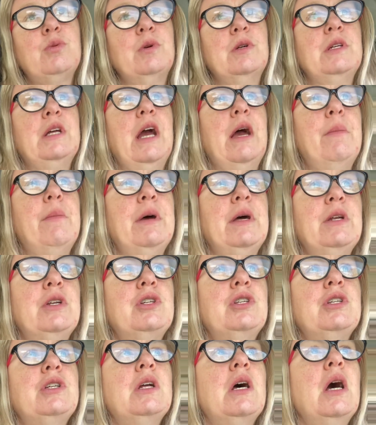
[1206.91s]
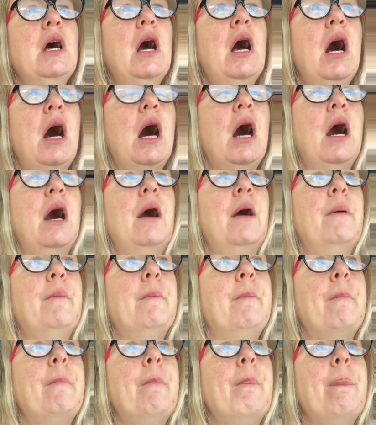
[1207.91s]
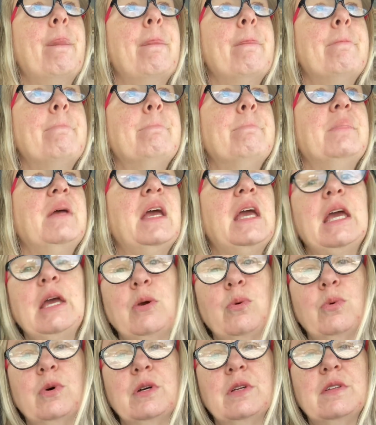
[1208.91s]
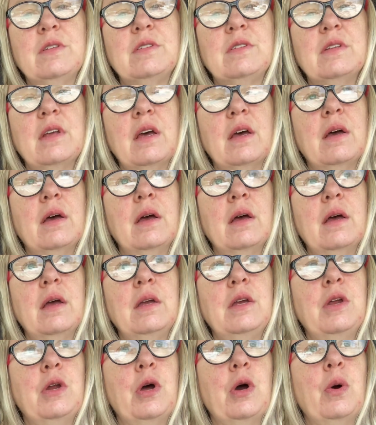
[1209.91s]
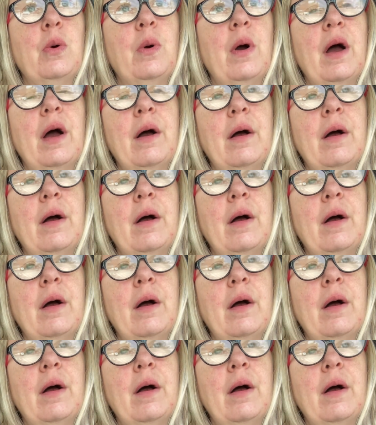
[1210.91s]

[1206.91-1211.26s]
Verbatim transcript: were damaged. Um, he was, you know,